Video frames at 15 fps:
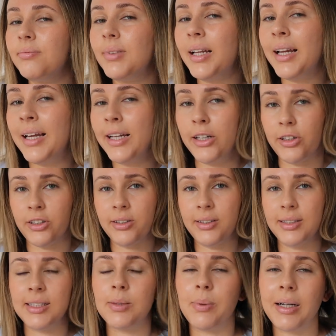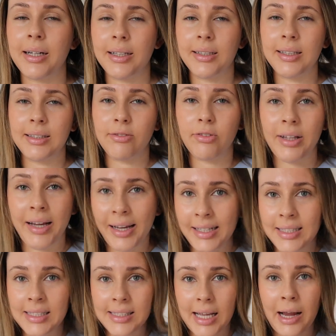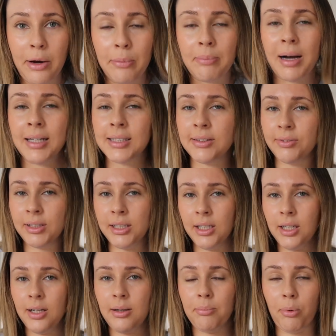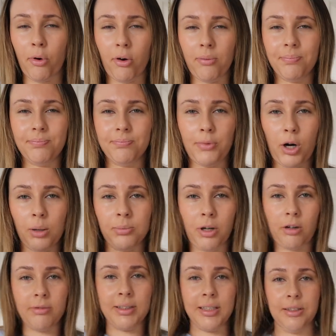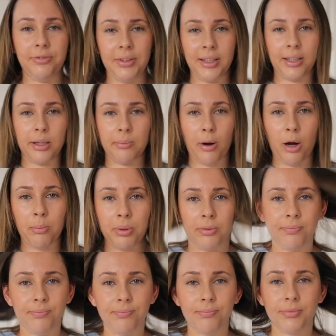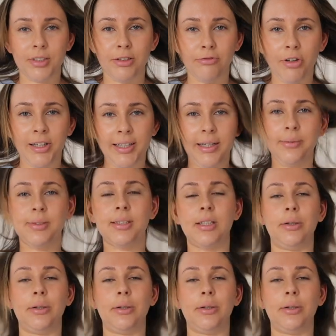Here is where it thins out massively, but I'm not really feeling a bob right now.